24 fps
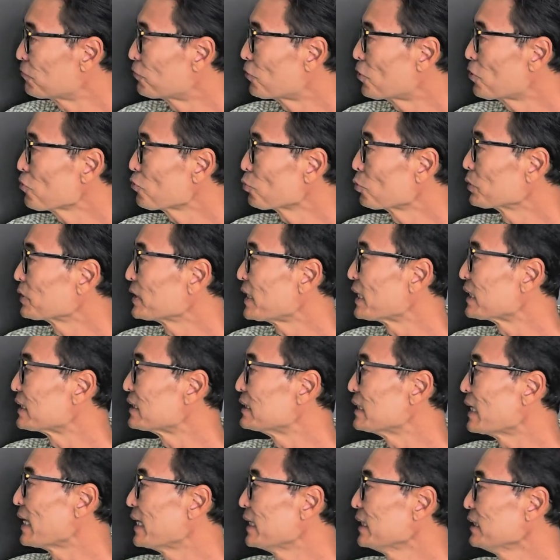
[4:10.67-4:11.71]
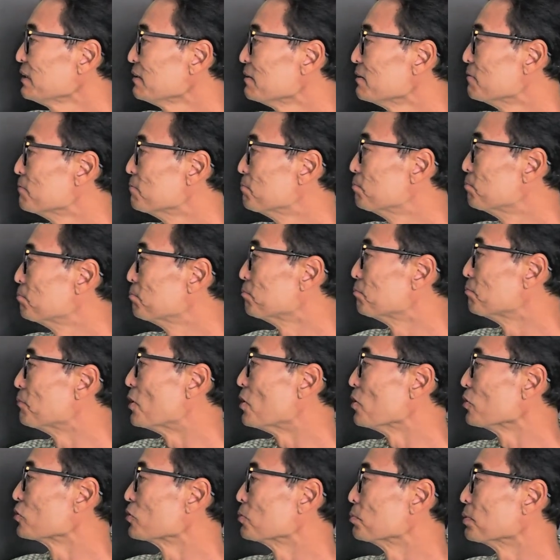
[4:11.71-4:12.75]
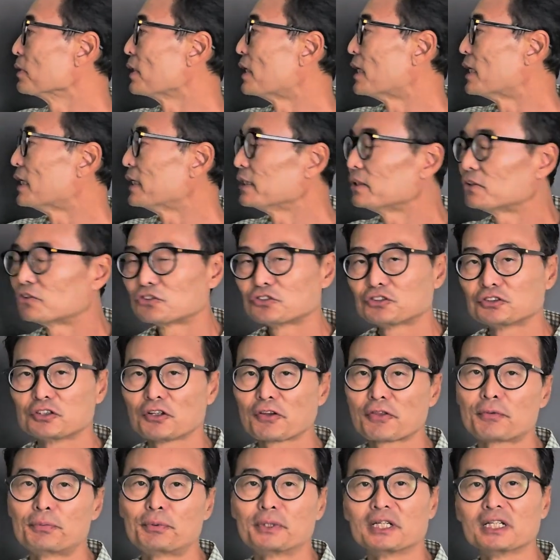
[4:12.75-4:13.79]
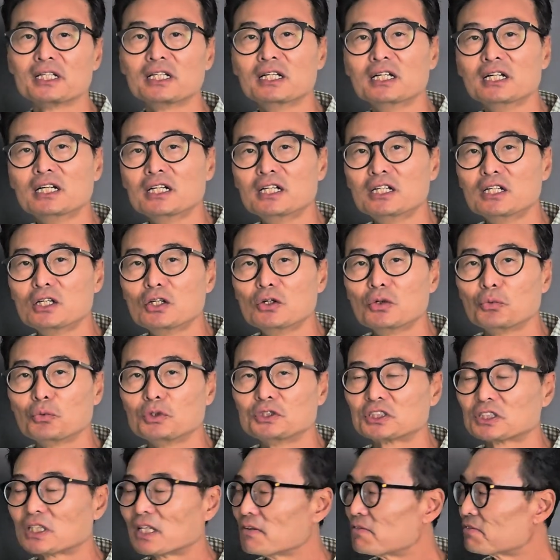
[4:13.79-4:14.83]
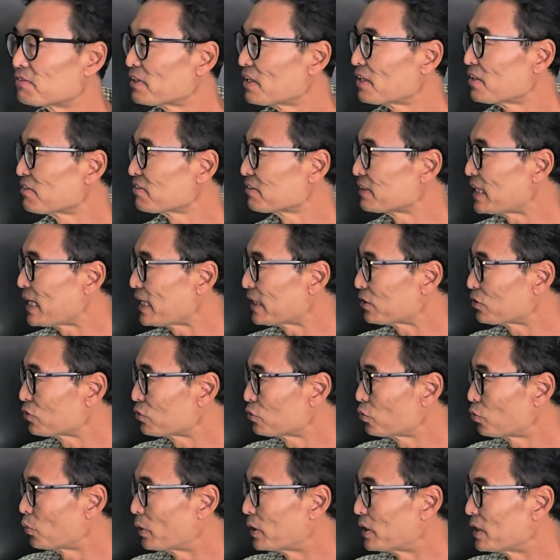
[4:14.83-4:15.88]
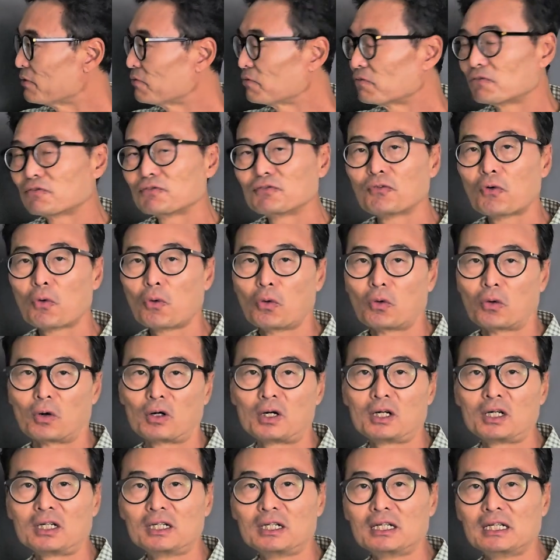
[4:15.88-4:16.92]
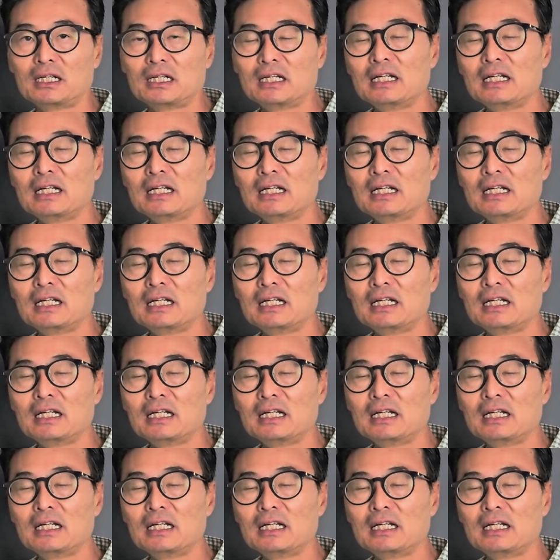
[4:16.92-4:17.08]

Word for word: First, we'll take the 8, multiply to the 3, which gives us that 24.